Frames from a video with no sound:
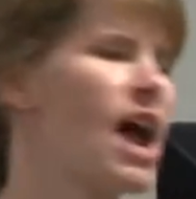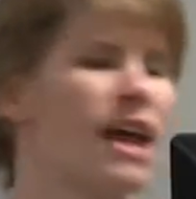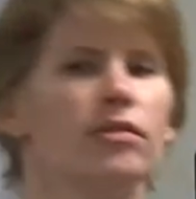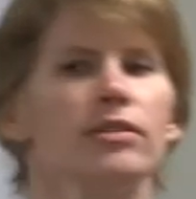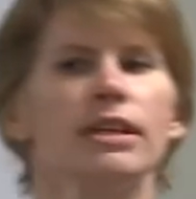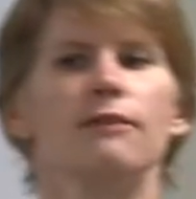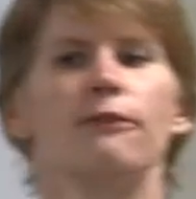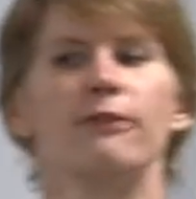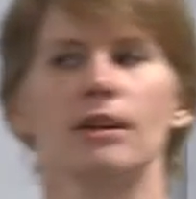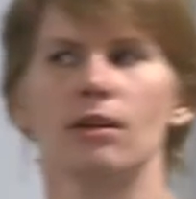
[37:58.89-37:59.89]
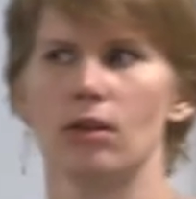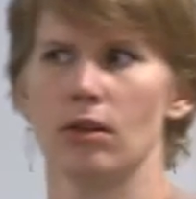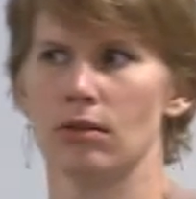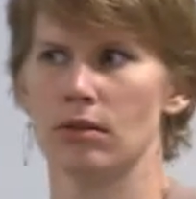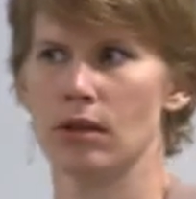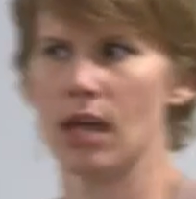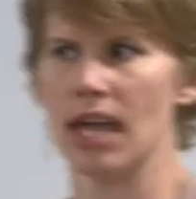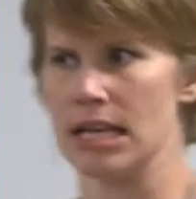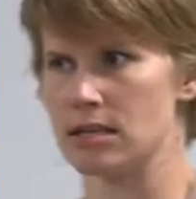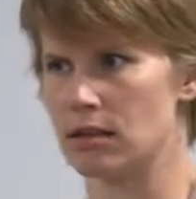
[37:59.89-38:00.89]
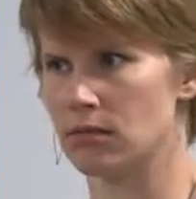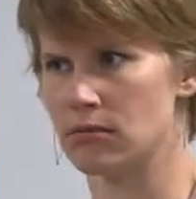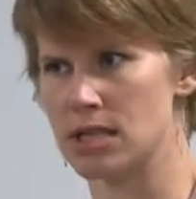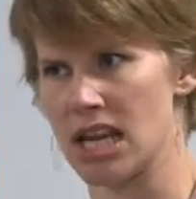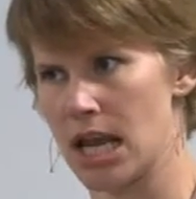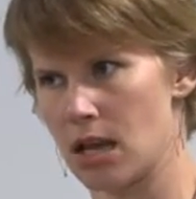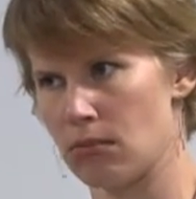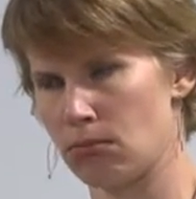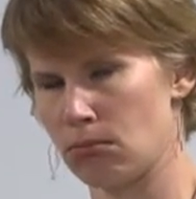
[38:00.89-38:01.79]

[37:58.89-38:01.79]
I don't really feel it today.